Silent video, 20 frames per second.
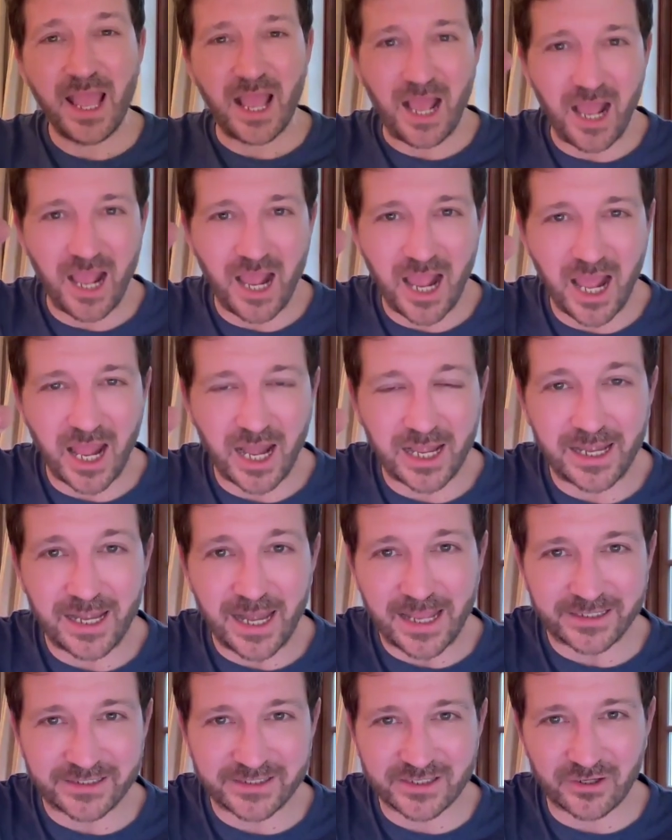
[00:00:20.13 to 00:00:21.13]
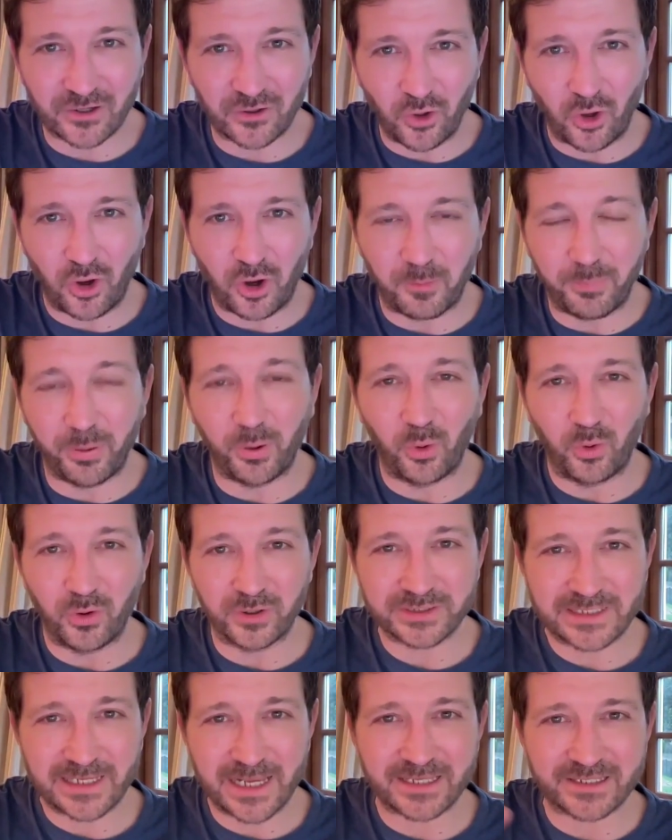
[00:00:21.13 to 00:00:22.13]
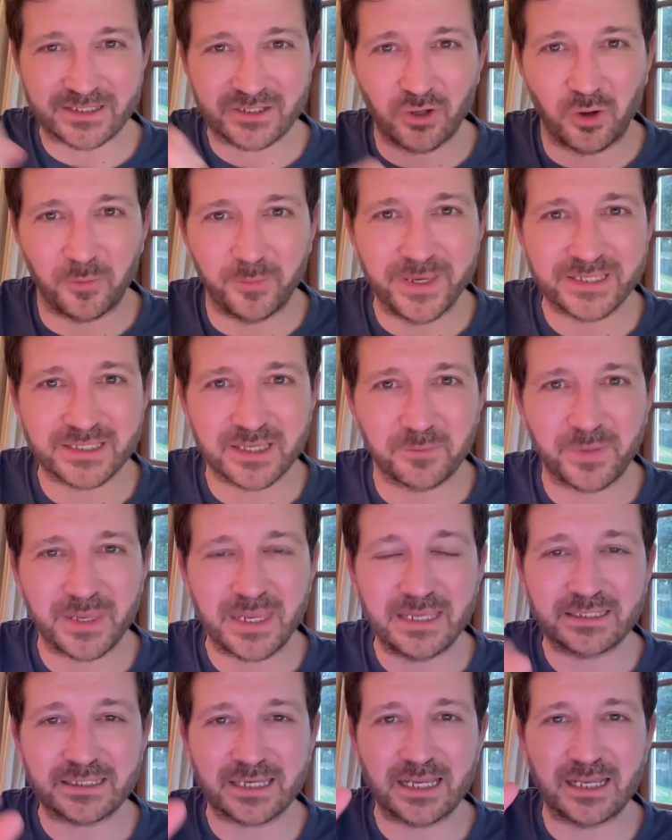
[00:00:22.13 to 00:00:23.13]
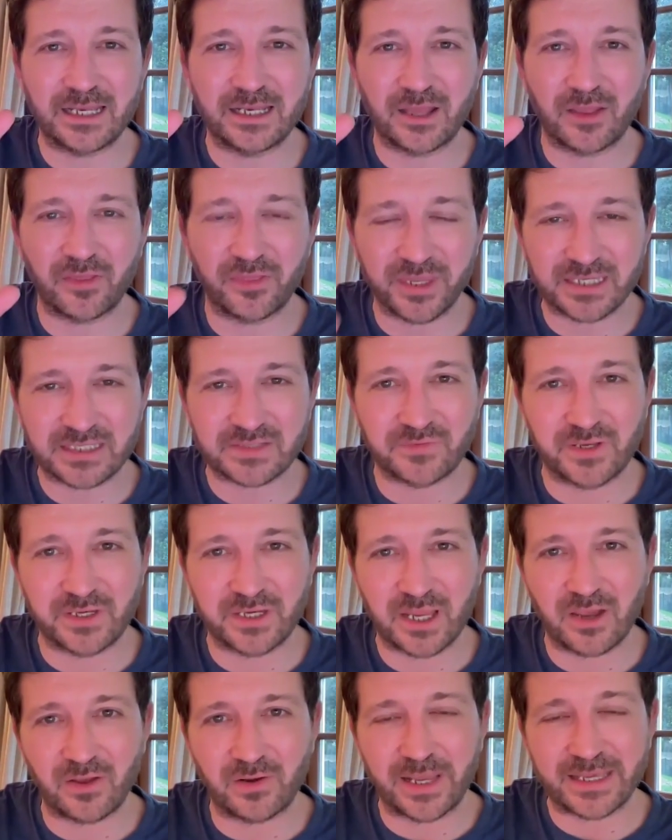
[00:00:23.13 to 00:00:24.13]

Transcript: Let's not pause. Let's not miss a beat in this video.